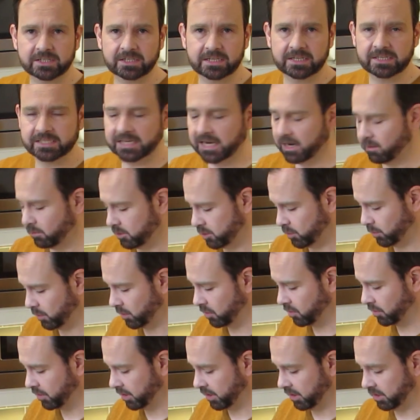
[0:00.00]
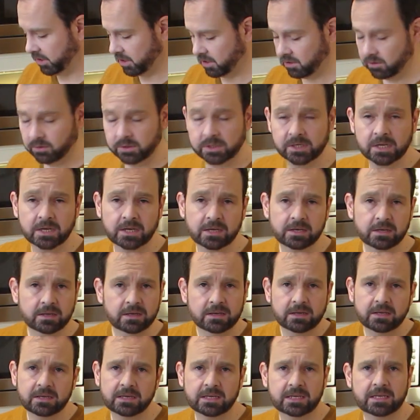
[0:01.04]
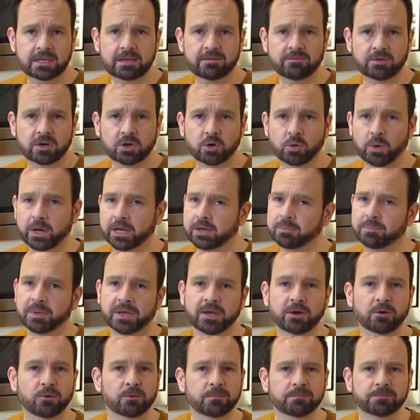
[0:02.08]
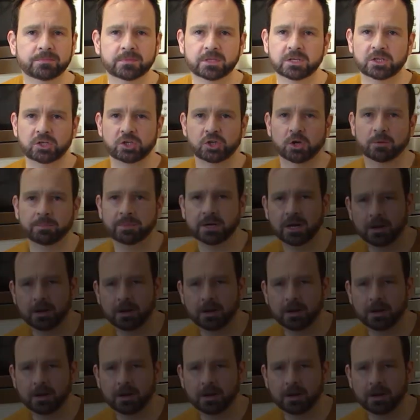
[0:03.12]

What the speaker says: of these out, which we're not going to use. Give it a quick peel and chop it